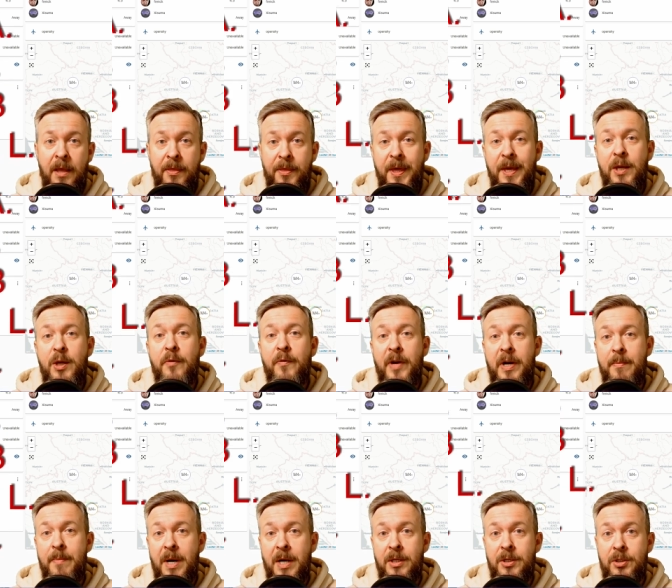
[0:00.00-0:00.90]
Thank you
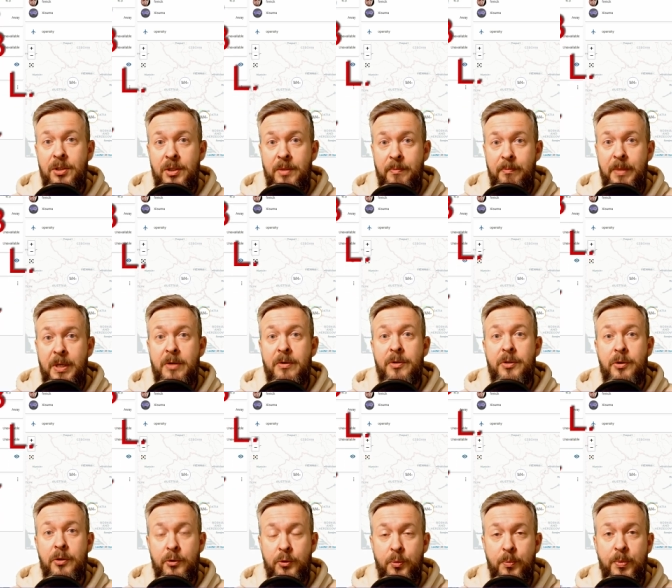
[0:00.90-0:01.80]
very much, because
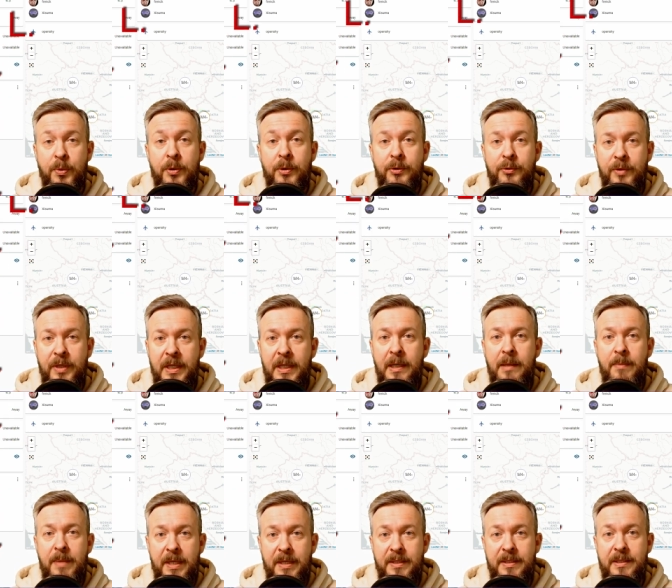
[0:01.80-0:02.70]
your support
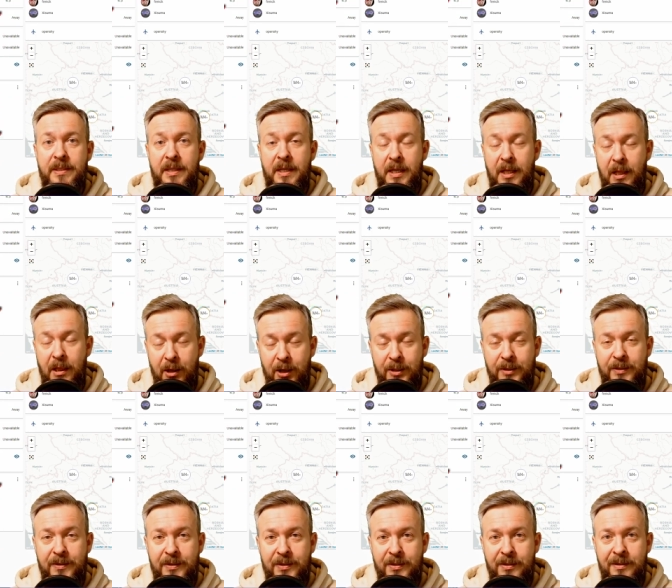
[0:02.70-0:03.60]
really means a
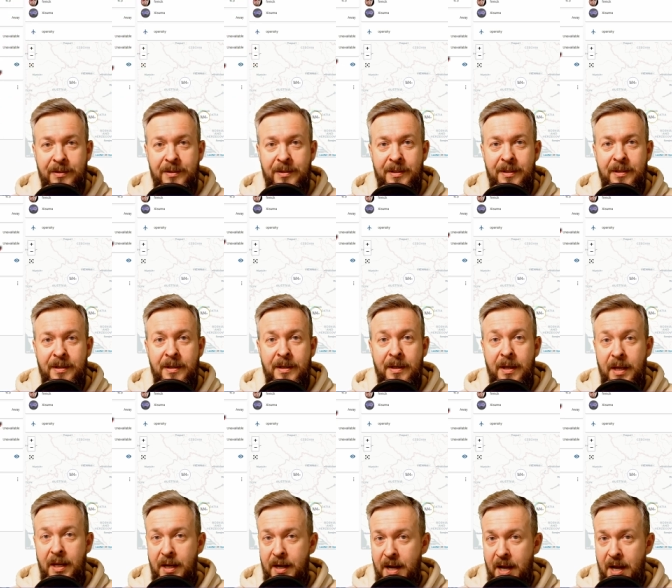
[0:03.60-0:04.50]
lot.
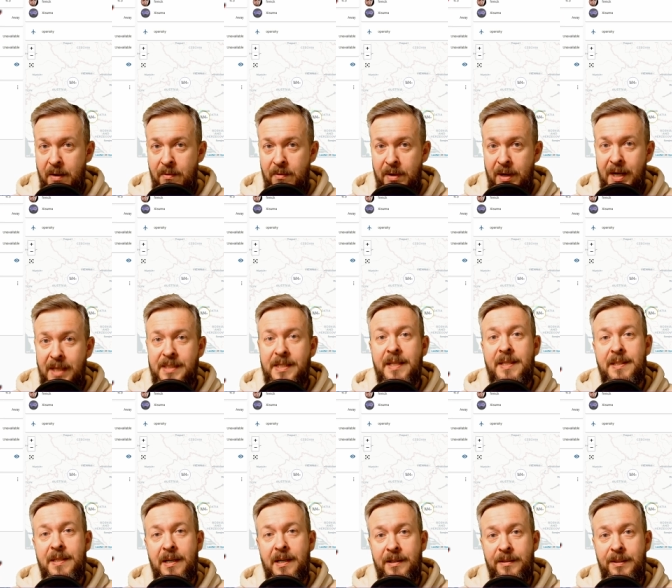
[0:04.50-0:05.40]
And now let's get
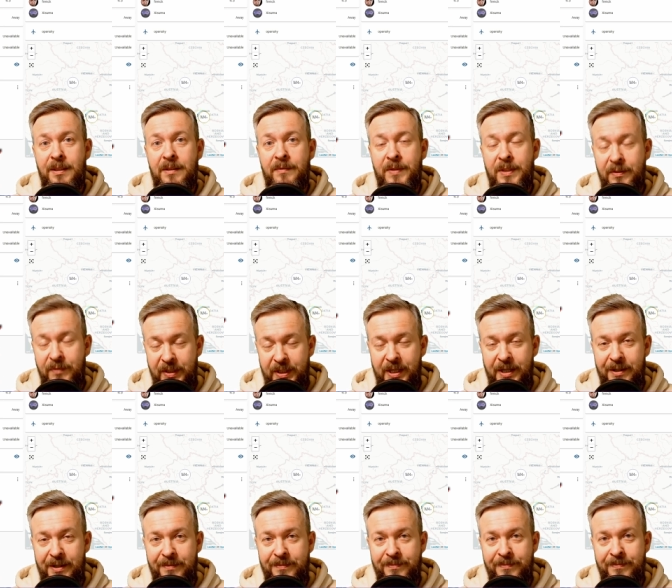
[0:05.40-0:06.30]
started with the
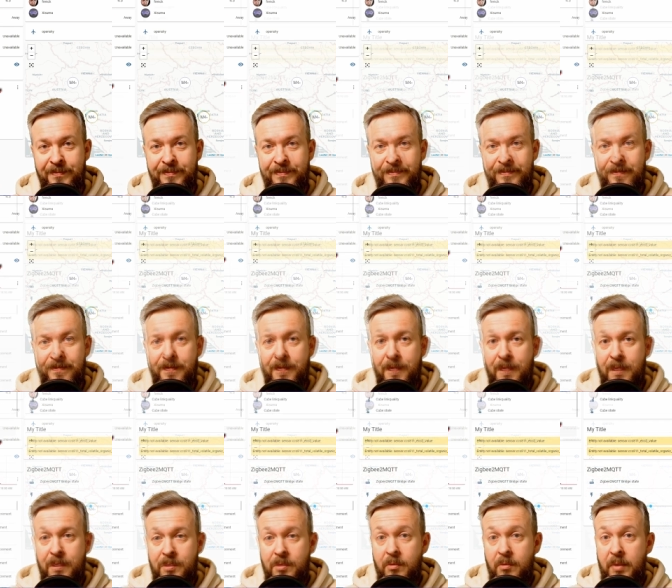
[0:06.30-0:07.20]
video.
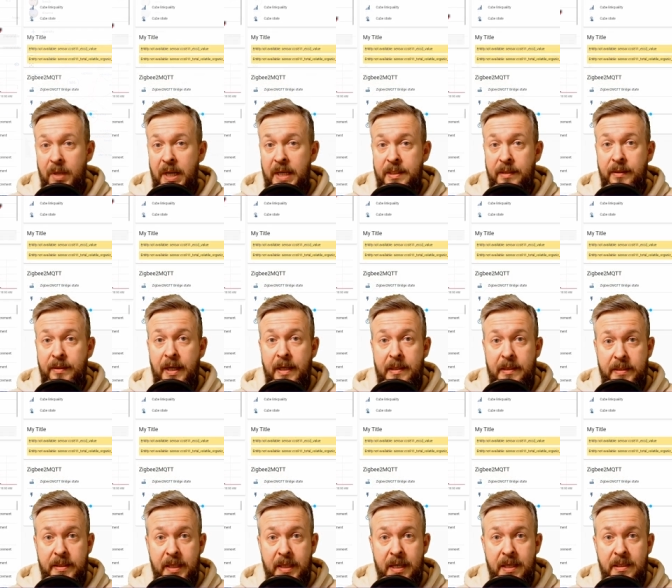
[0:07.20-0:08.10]
So as the title
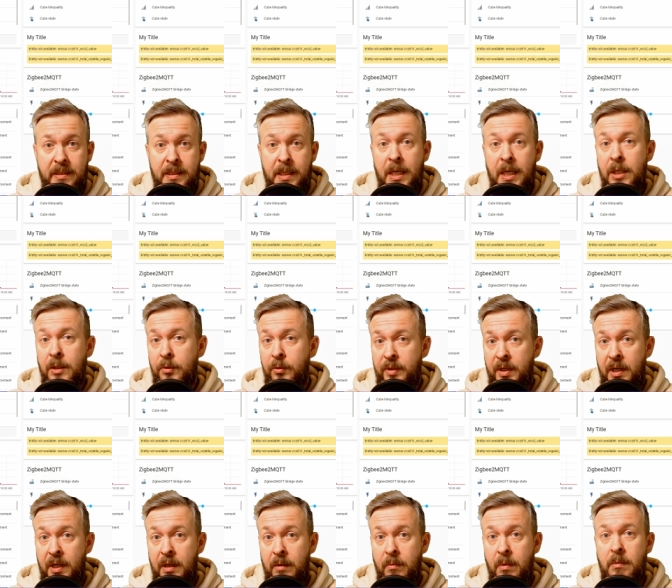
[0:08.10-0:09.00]
says,
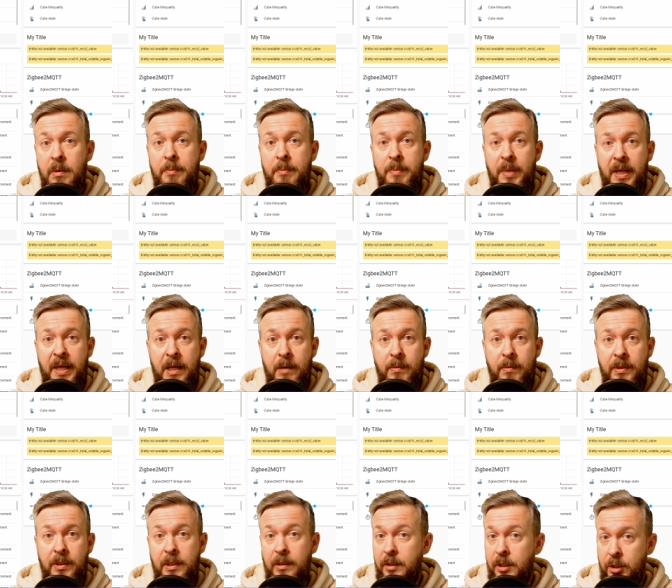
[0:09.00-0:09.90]
today we'll be playing
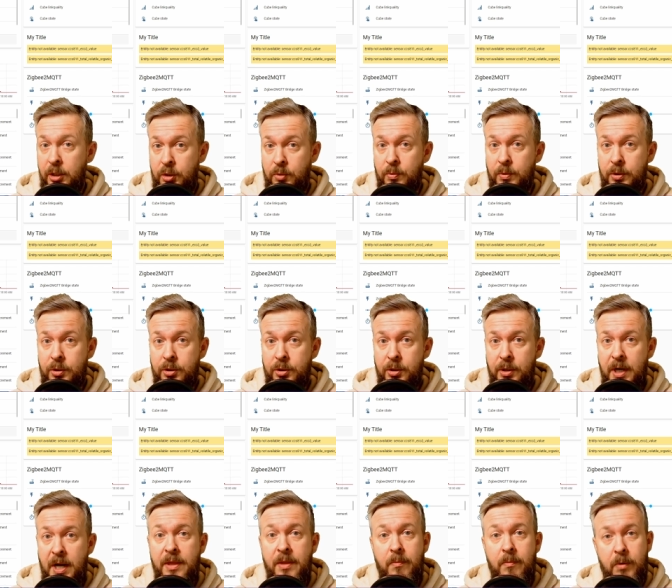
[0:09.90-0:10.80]
with the dishwasher
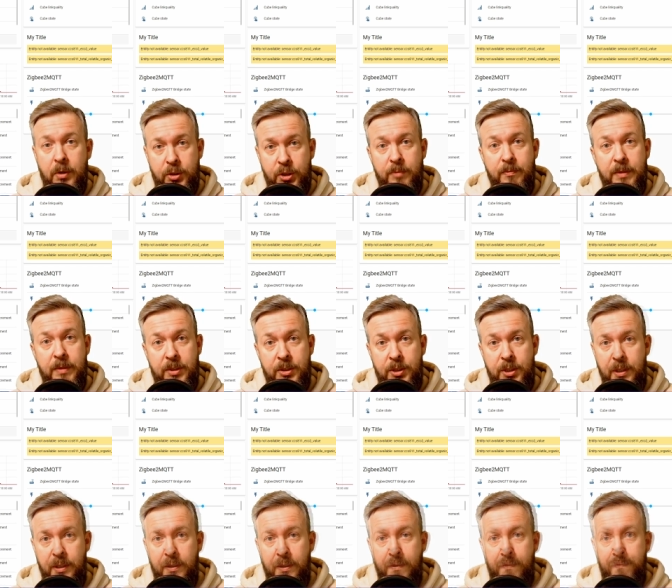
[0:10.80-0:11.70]
and the washing
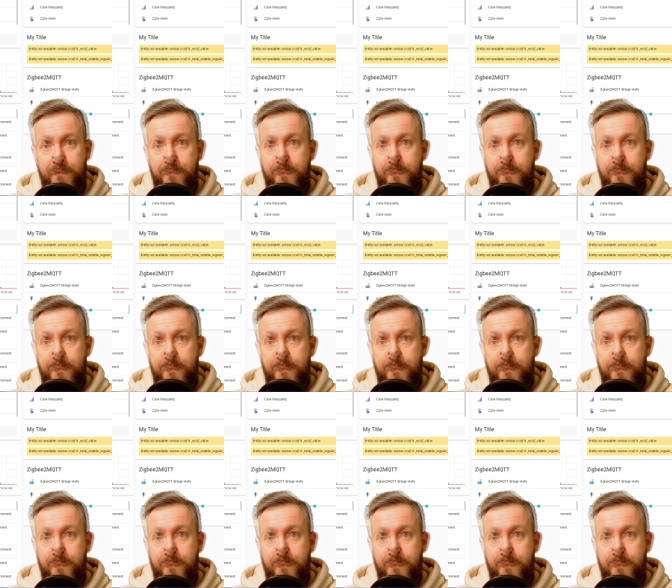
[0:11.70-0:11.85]
machine.